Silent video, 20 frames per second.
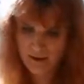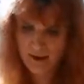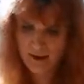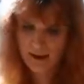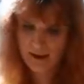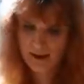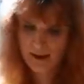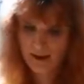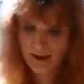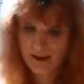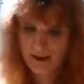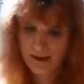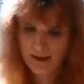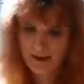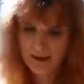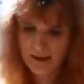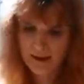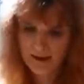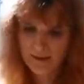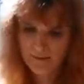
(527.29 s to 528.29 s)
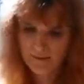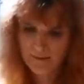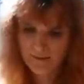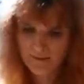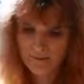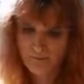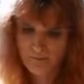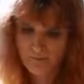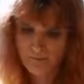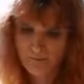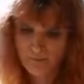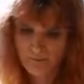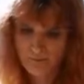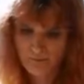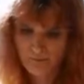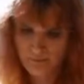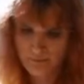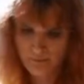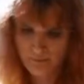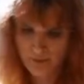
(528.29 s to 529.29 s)
take that,
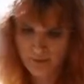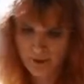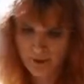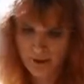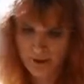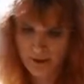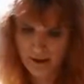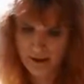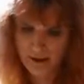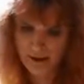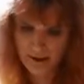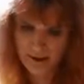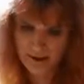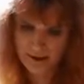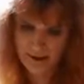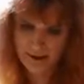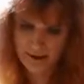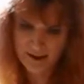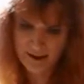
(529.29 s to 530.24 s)
bring it